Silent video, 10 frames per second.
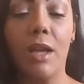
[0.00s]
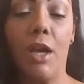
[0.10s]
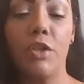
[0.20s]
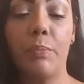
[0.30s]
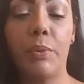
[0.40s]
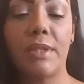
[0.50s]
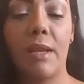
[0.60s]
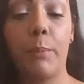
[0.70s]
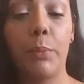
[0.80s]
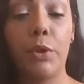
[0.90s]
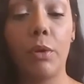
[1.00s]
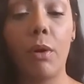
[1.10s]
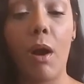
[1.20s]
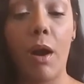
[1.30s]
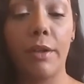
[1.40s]
100%
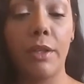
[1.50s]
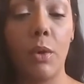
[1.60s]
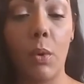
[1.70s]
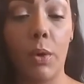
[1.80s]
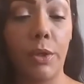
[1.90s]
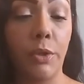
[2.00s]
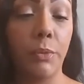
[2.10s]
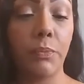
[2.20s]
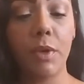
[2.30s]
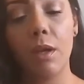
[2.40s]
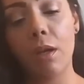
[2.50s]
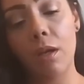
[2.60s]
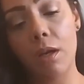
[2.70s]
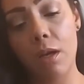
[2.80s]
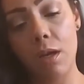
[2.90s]
pure argan oil.
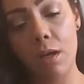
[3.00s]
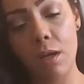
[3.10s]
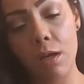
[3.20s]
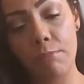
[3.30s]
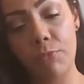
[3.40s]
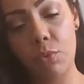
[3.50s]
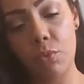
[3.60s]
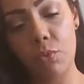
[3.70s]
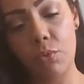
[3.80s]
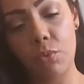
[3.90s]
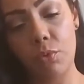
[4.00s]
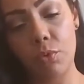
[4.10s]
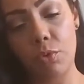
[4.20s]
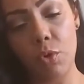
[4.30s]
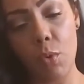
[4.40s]
Um,
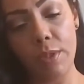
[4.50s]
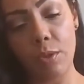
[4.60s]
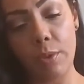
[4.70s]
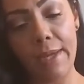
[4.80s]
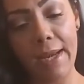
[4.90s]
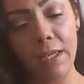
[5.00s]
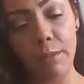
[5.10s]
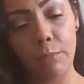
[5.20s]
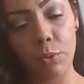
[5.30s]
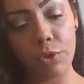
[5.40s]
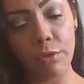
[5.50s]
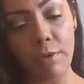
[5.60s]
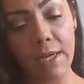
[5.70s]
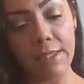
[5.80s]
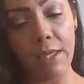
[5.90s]
so it's organic
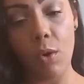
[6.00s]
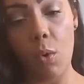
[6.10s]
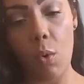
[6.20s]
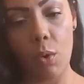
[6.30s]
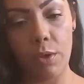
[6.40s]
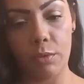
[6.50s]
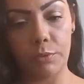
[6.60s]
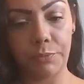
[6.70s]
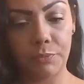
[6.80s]
moisturizing oil.